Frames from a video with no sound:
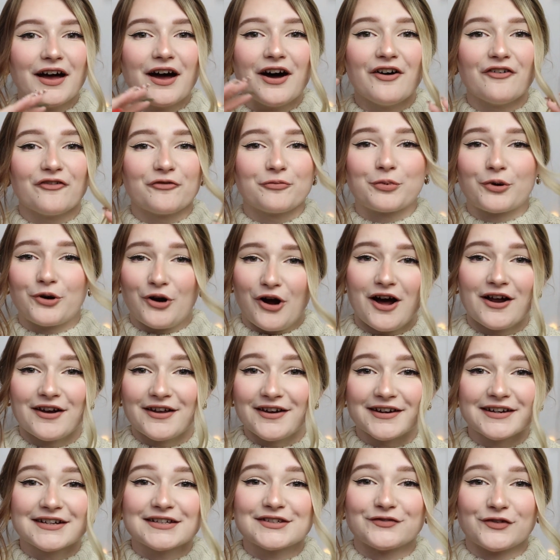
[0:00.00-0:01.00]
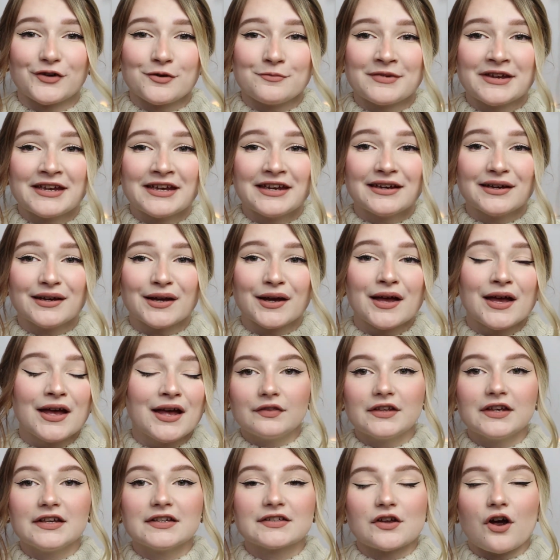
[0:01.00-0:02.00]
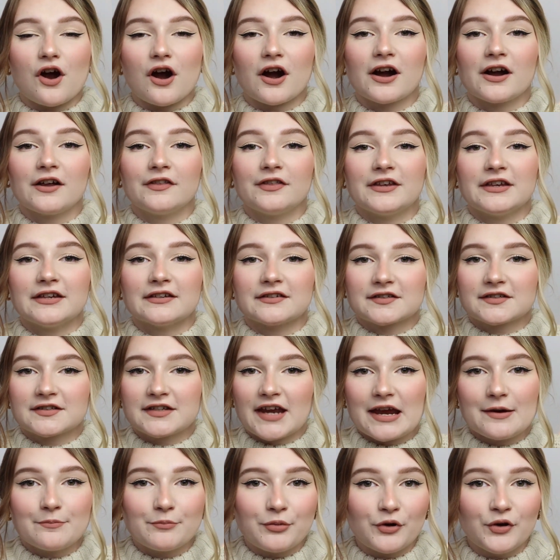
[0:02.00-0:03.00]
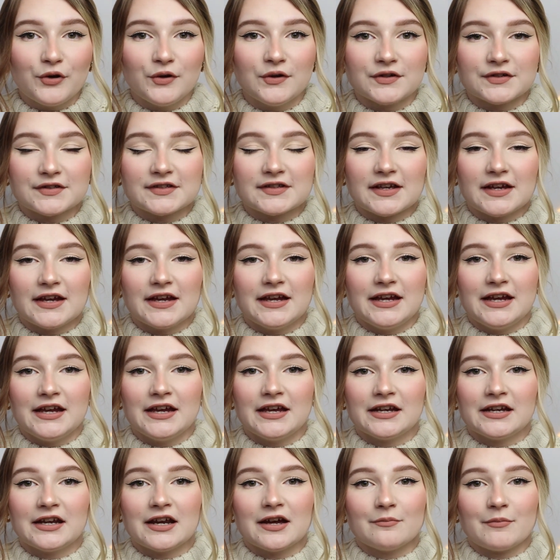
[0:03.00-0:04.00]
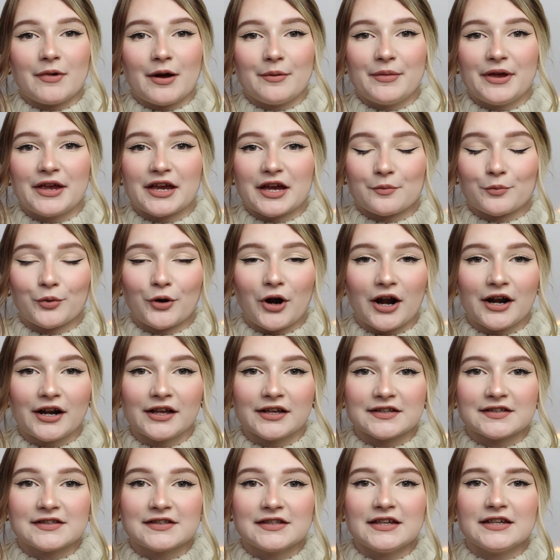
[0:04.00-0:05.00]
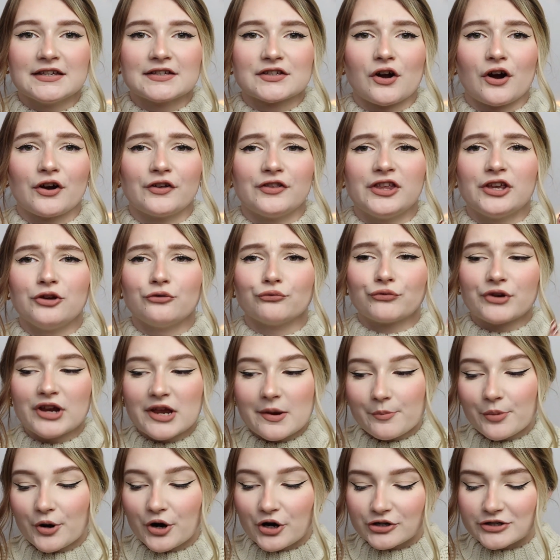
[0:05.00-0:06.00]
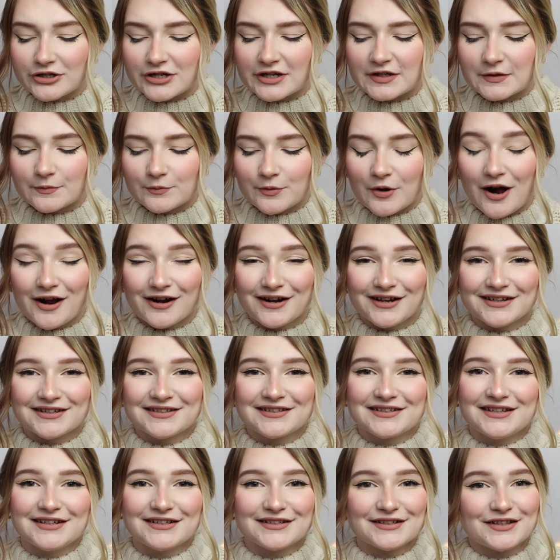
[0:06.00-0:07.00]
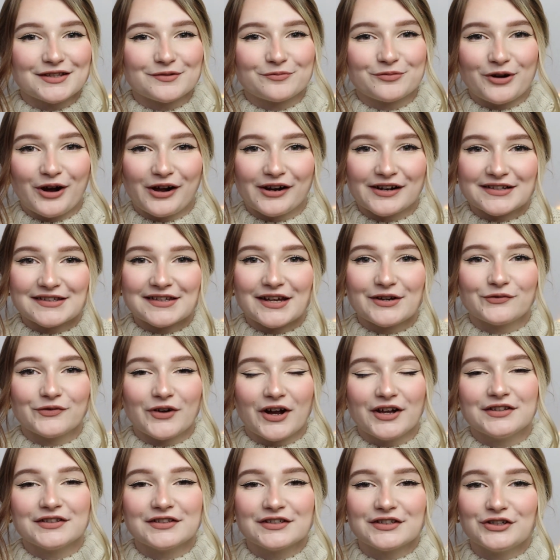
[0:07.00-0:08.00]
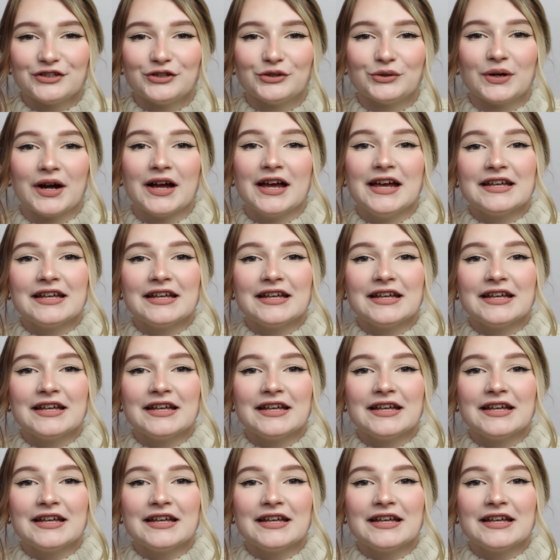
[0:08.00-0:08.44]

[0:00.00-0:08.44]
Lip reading: of products for me. These are the staples in my makeup products. These are the repurchased products. These are the products I run to